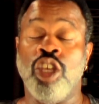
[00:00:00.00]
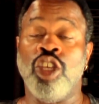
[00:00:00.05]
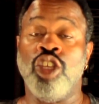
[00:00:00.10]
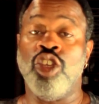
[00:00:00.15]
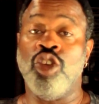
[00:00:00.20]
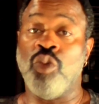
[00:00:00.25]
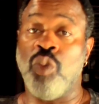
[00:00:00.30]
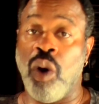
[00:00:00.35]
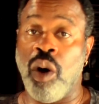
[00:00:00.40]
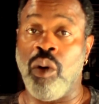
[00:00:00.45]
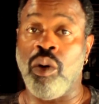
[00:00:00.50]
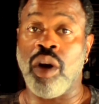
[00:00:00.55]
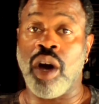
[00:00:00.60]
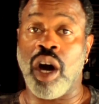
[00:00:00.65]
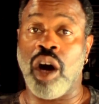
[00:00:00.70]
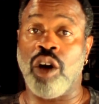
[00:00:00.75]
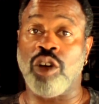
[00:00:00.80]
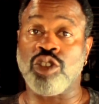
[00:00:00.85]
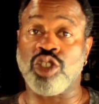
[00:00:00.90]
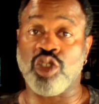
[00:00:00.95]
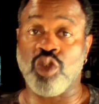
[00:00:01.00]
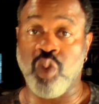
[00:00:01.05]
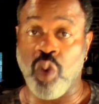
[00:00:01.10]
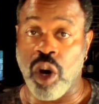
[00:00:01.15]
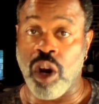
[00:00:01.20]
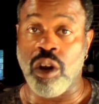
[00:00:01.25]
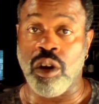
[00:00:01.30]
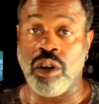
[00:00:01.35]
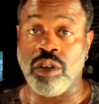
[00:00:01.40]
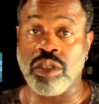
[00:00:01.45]
you won't cause
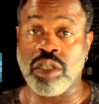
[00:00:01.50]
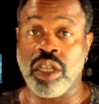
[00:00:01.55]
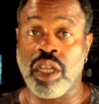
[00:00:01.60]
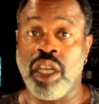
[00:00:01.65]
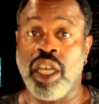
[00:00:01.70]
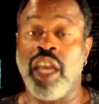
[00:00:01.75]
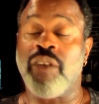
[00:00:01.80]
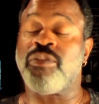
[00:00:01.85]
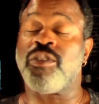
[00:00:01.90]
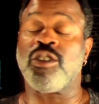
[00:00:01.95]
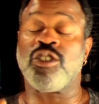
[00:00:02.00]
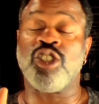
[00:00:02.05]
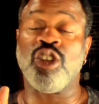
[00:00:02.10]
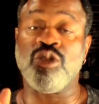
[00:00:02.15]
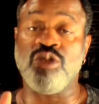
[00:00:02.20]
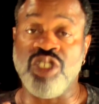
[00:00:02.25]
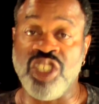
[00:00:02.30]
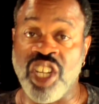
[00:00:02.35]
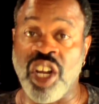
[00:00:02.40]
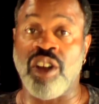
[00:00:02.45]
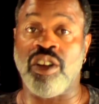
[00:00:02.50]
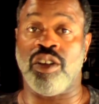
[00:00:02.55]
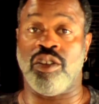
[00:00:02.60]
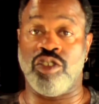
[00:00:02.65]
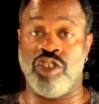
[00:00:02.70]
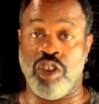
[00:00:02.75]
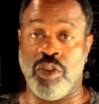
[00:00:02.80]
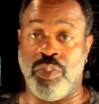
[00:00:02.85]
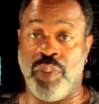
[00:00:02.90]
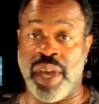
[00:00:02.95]
swirls if there's no dirt
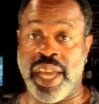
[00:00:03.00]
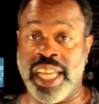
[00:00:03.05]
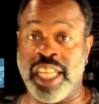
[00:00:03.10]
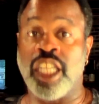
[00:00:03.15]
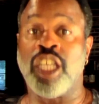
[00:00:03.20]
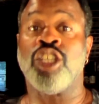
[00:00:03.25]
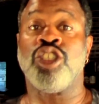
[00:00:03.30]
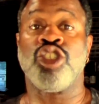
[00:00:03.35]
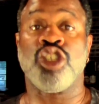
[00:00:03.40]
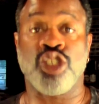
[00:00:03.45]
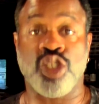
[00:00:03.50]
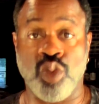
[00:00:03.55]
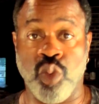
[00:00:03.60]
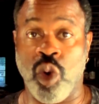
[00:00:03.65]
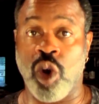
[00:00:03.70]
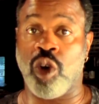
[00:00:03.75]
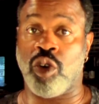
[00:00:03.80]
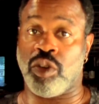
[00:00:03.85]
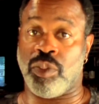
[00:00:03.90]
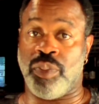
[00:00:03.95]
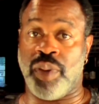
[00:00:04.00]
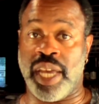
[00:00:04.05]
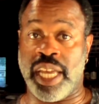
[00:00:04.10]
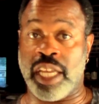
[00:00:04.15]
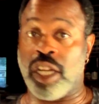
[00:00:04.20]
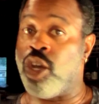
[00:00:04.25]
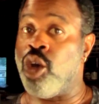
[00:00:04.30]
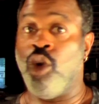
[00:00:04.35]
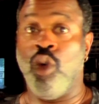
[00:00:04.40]
on your paint to swirl the paint.